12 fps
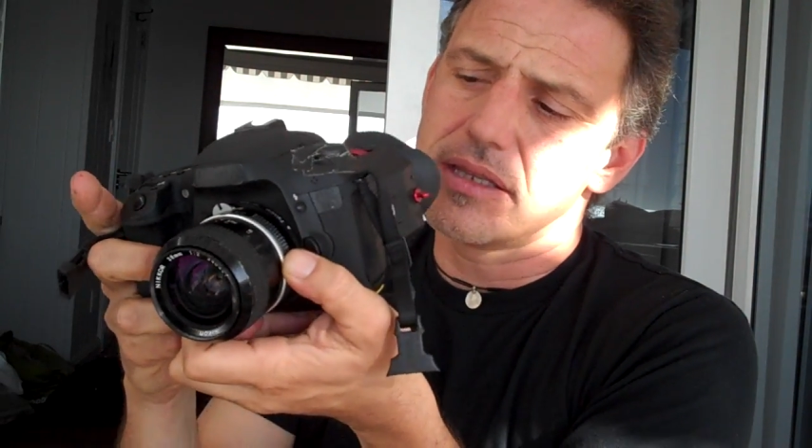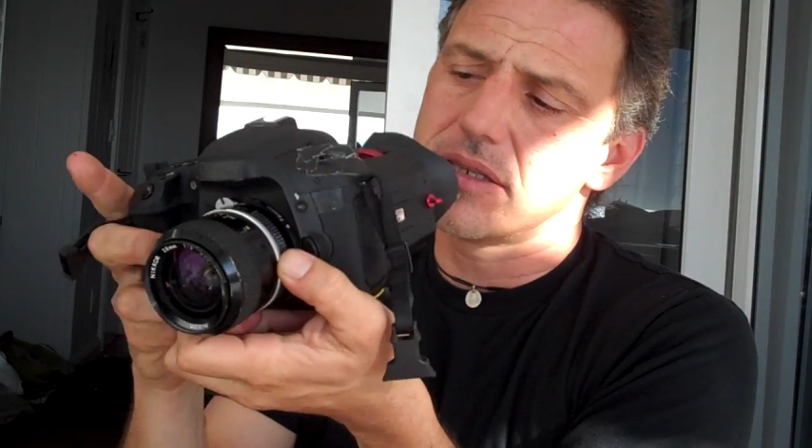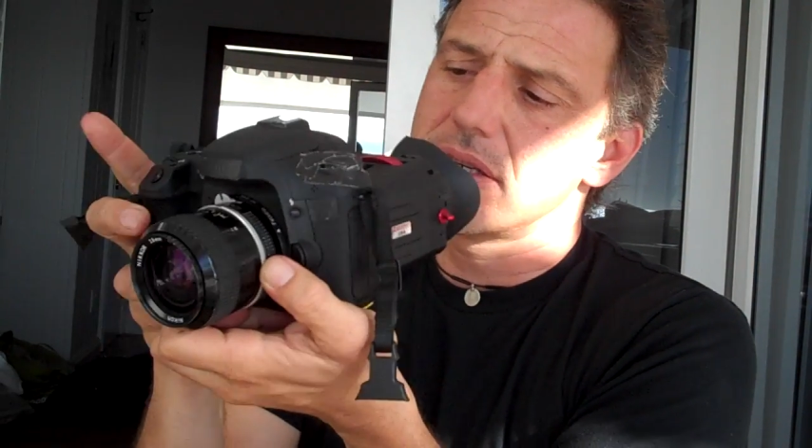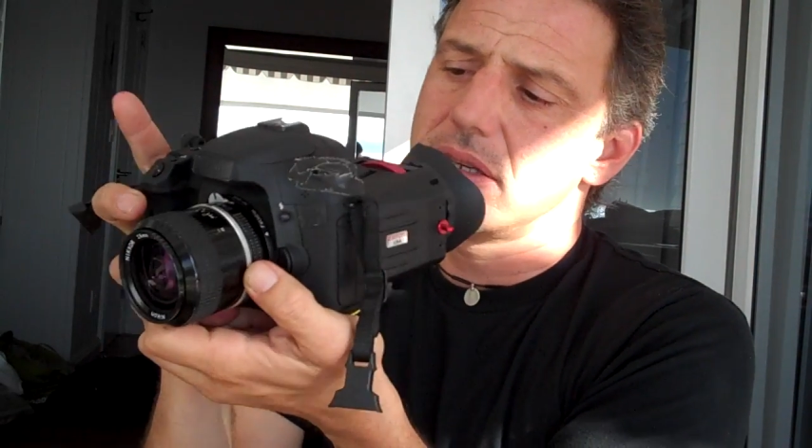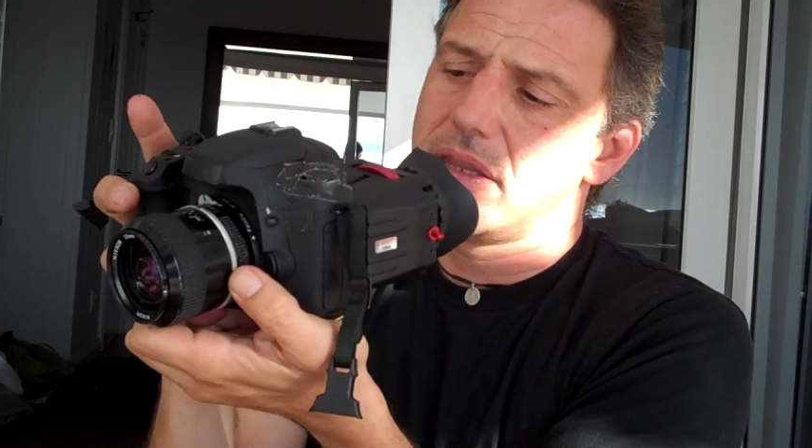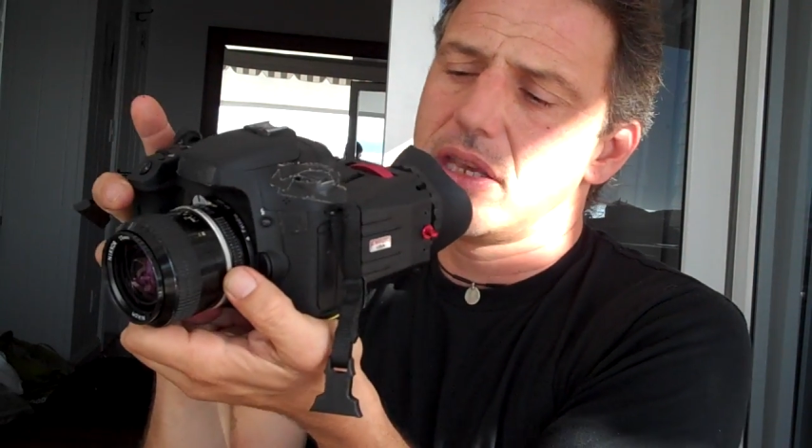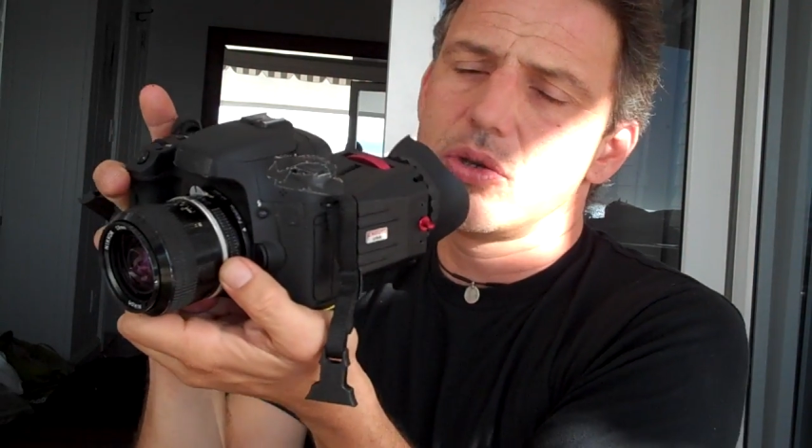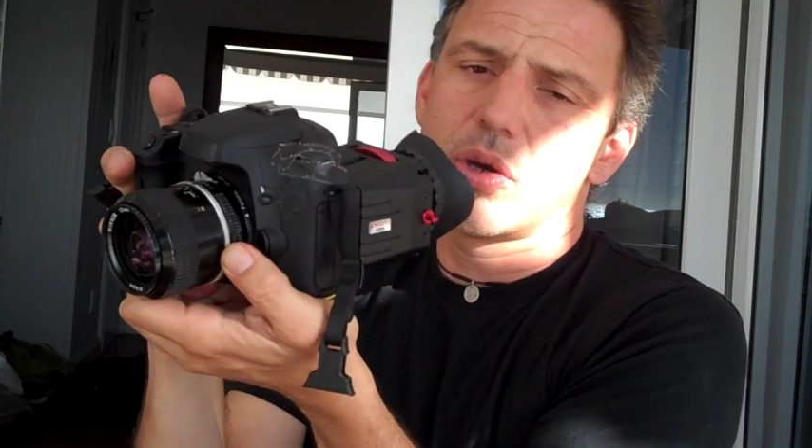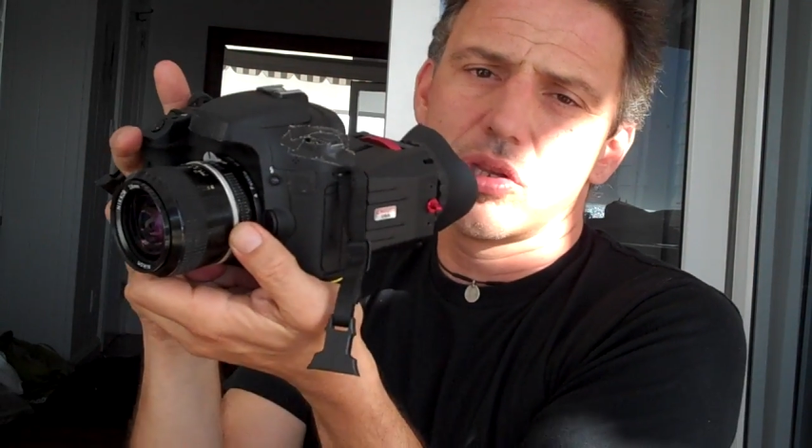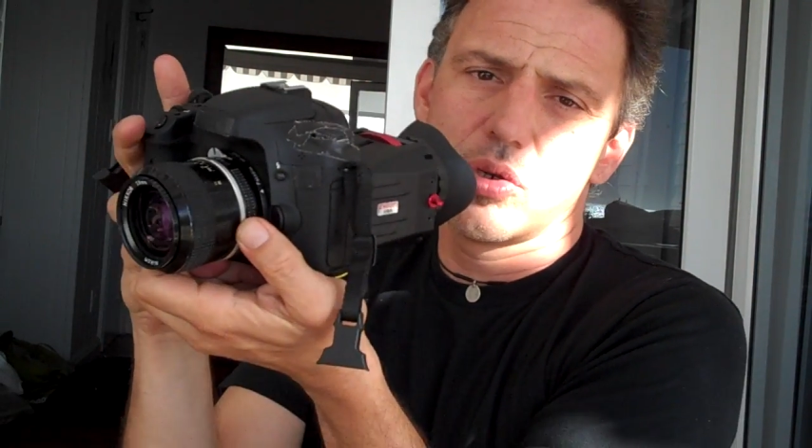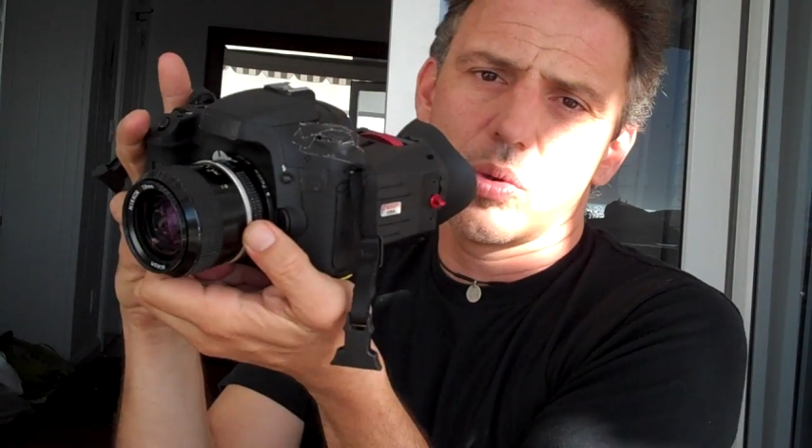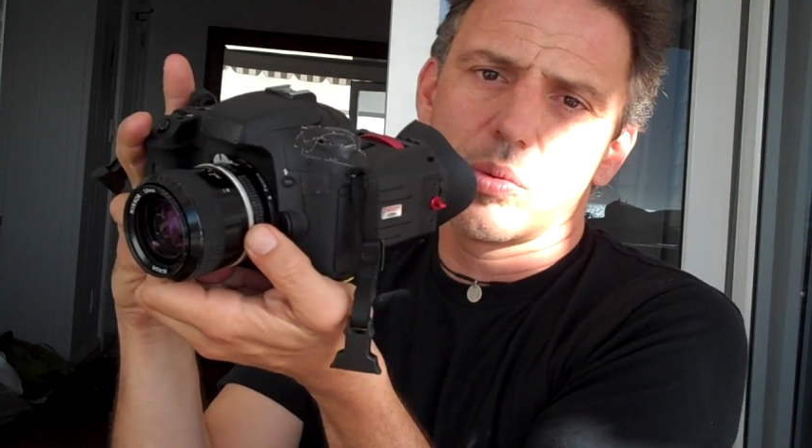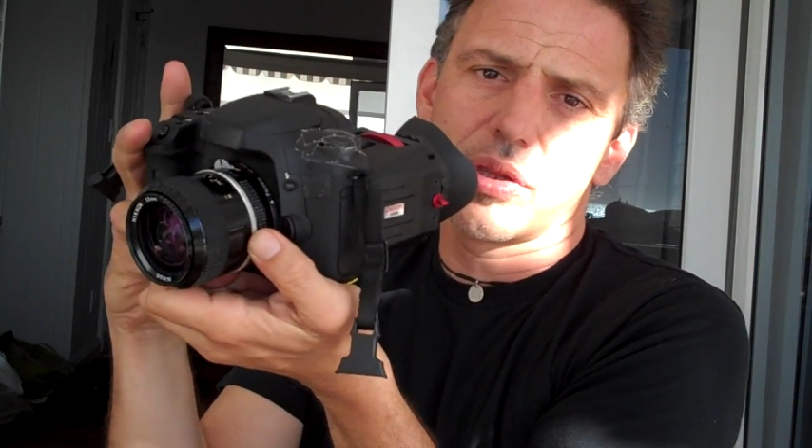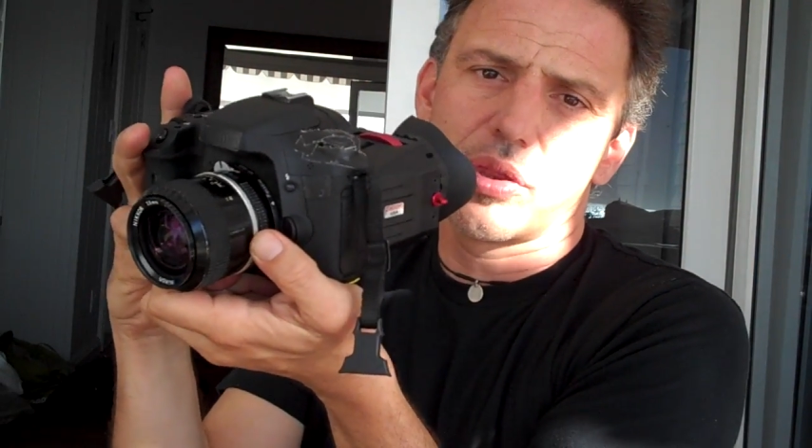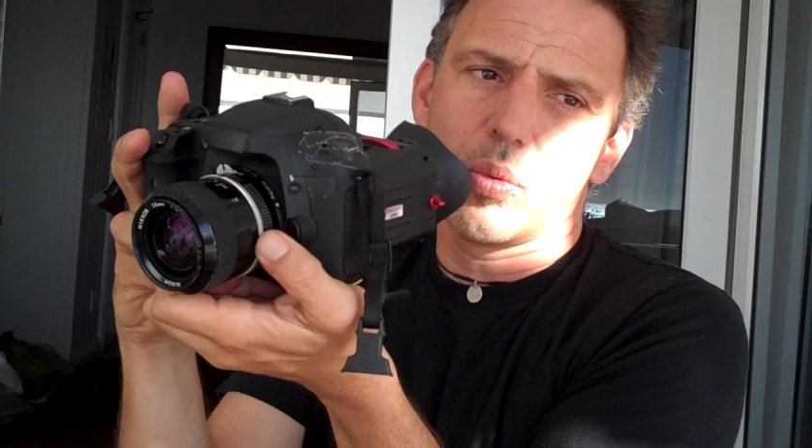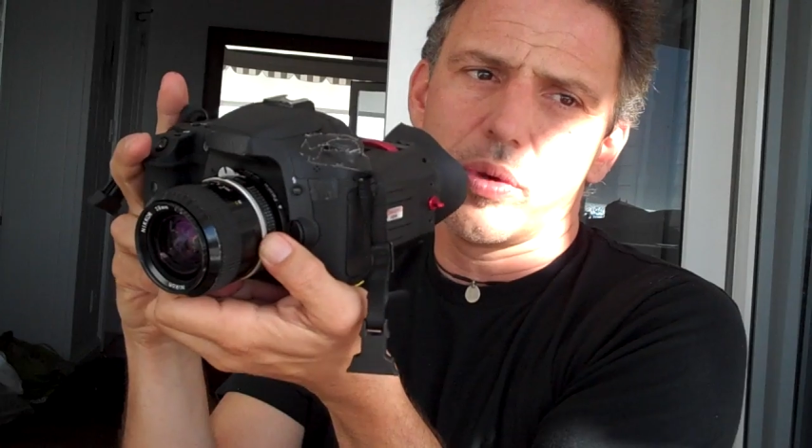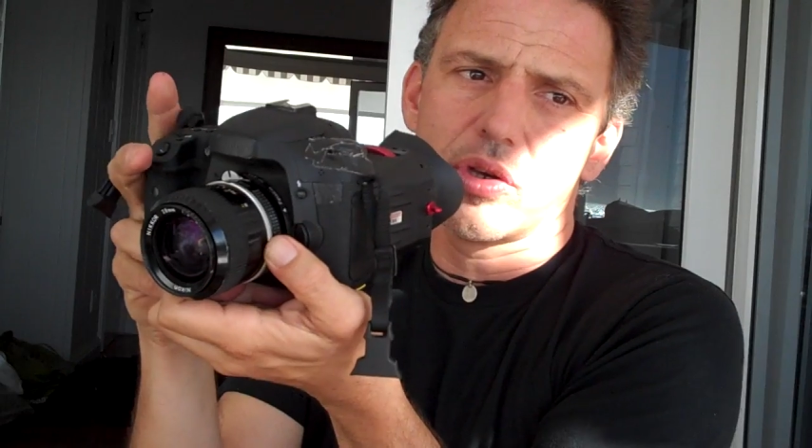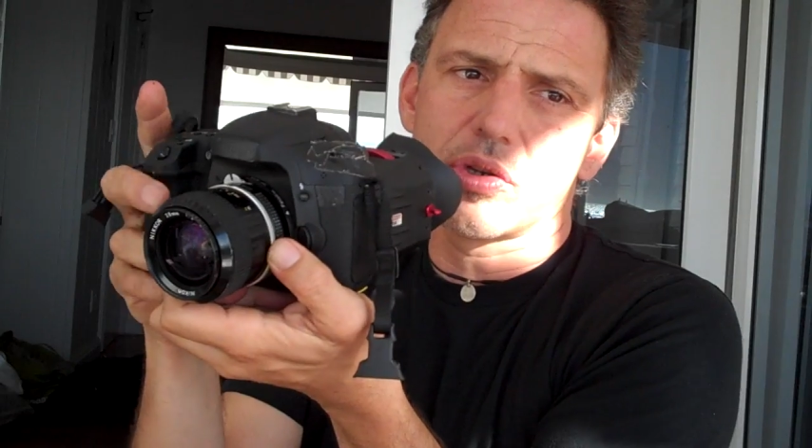then you can do it with the
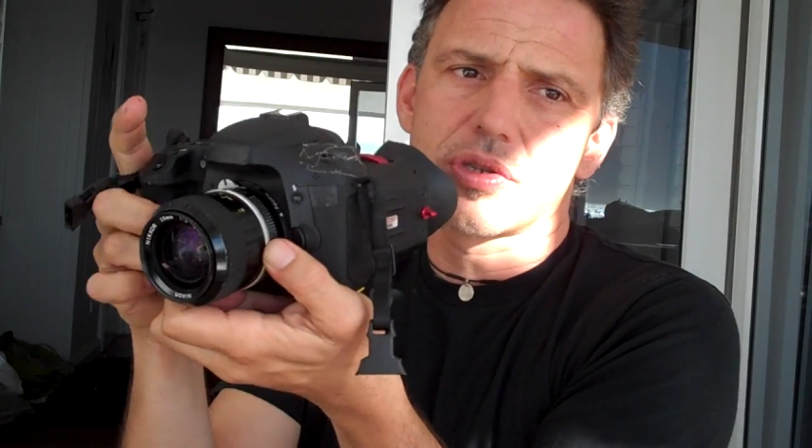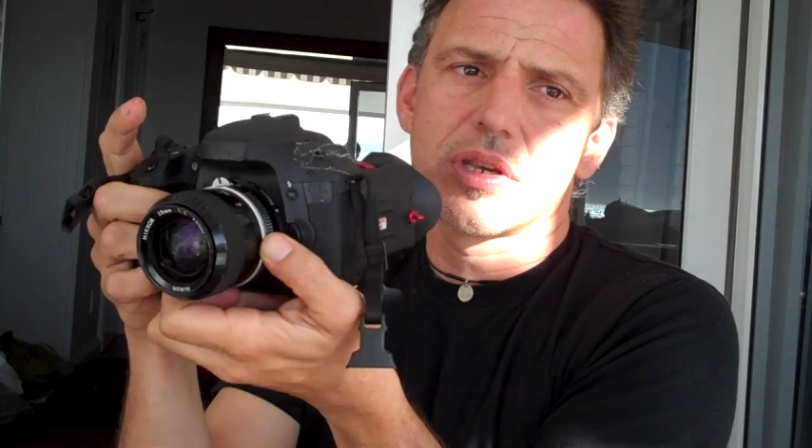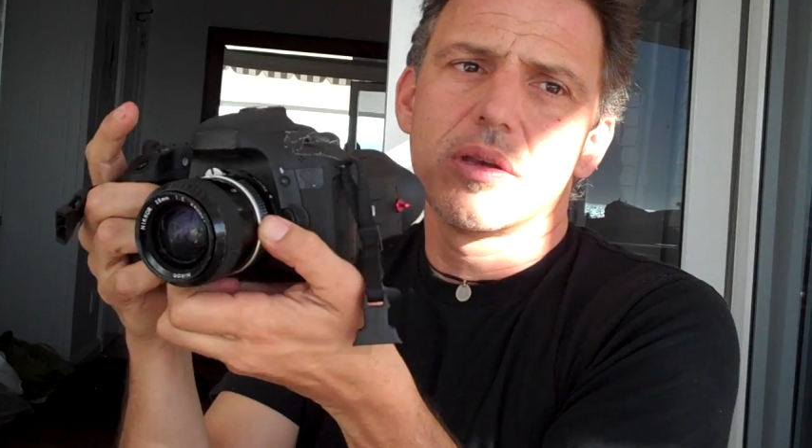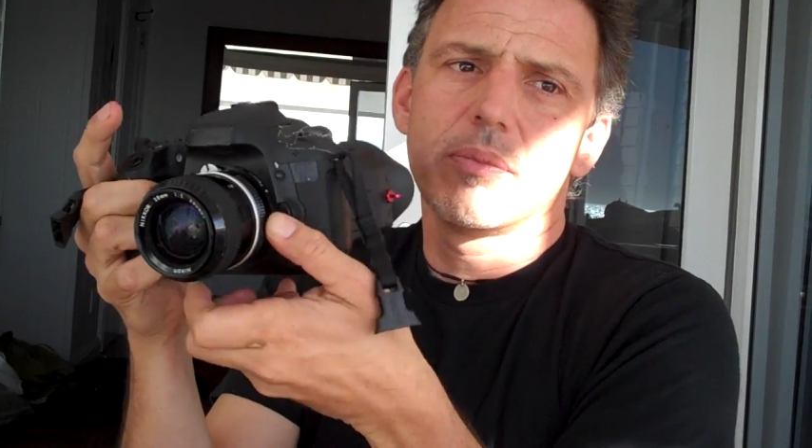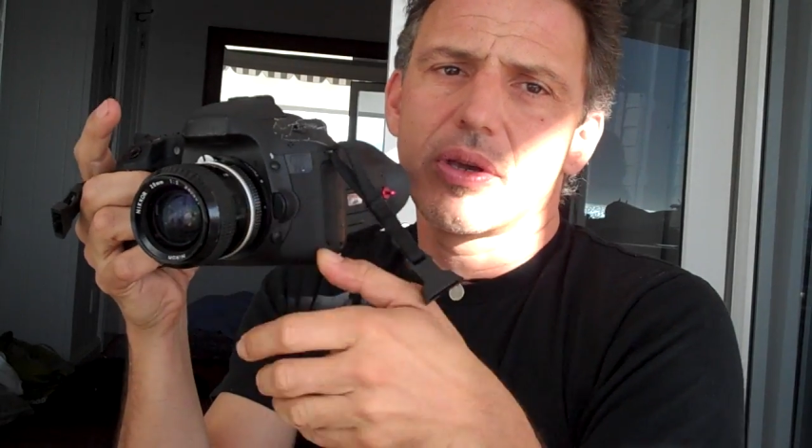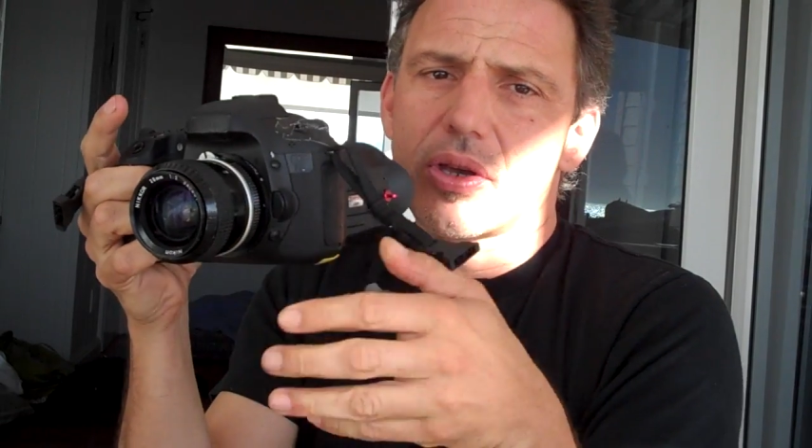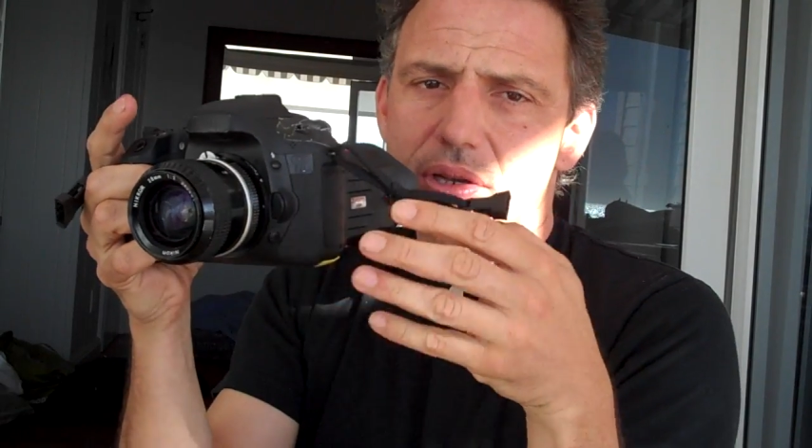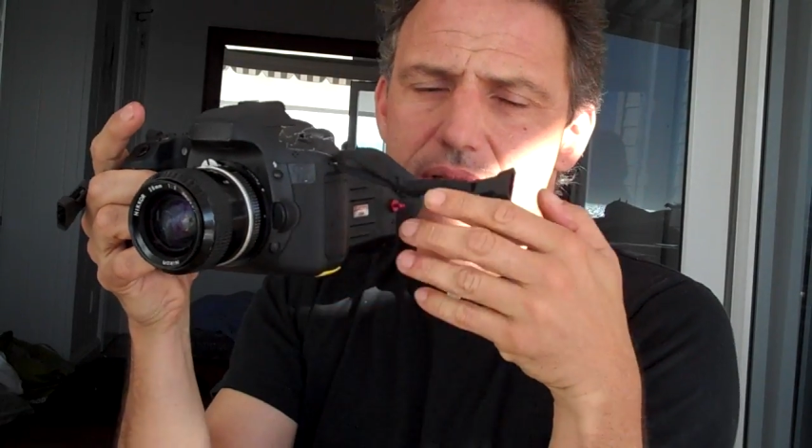wheels because